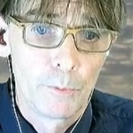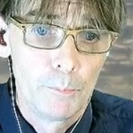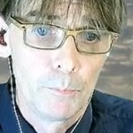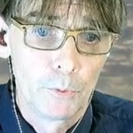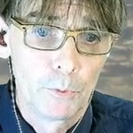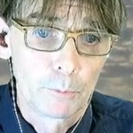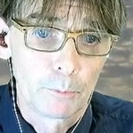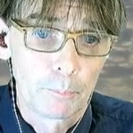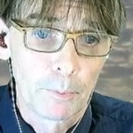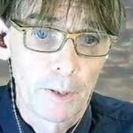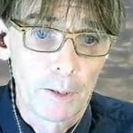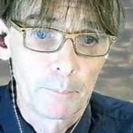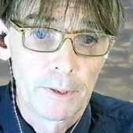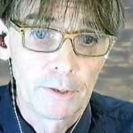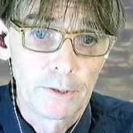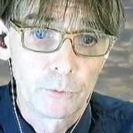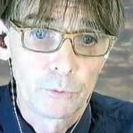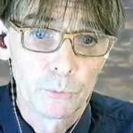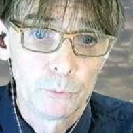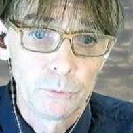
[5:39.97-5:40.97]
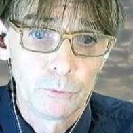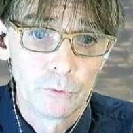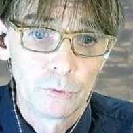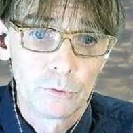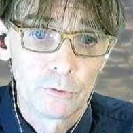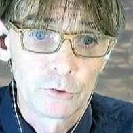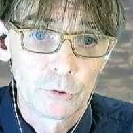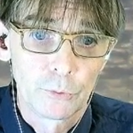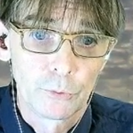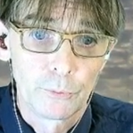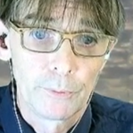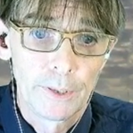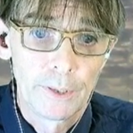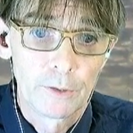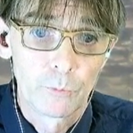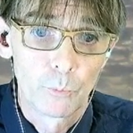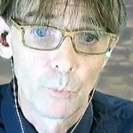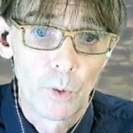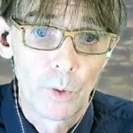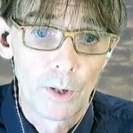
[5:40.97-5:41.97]
We multiply by 2, so we
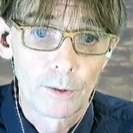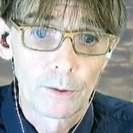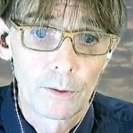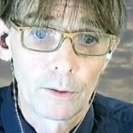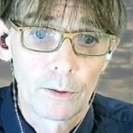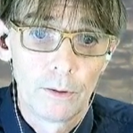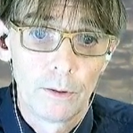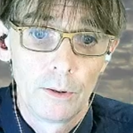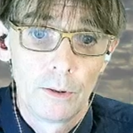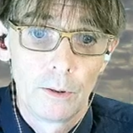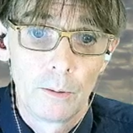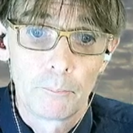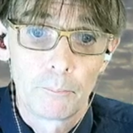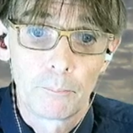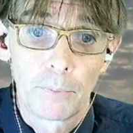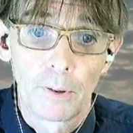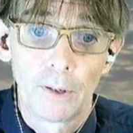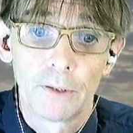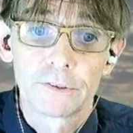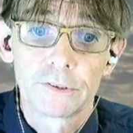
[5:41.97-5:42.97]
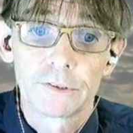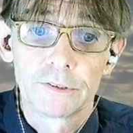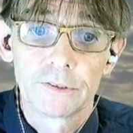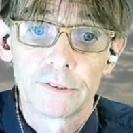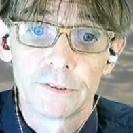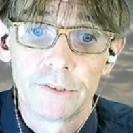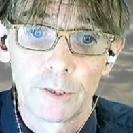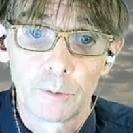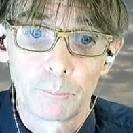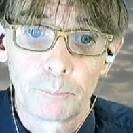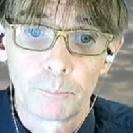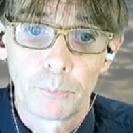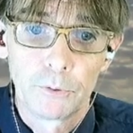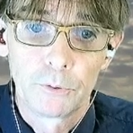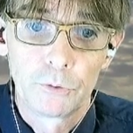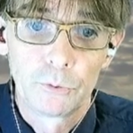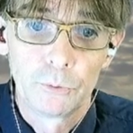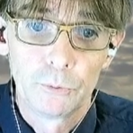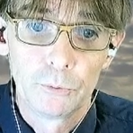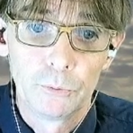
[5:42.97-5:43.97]
get 1 plus
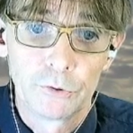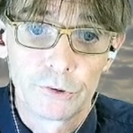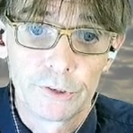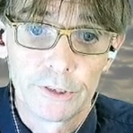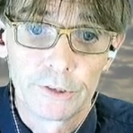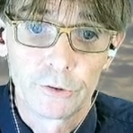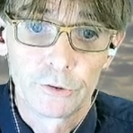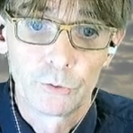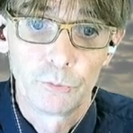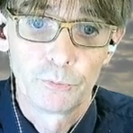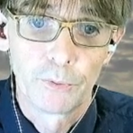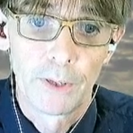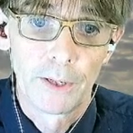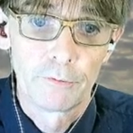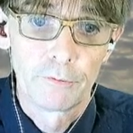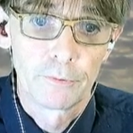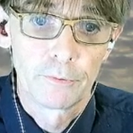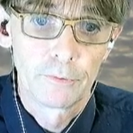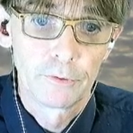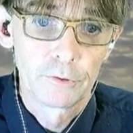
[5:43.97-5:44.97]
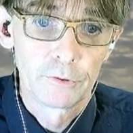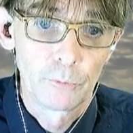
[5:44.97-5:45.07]
0.625.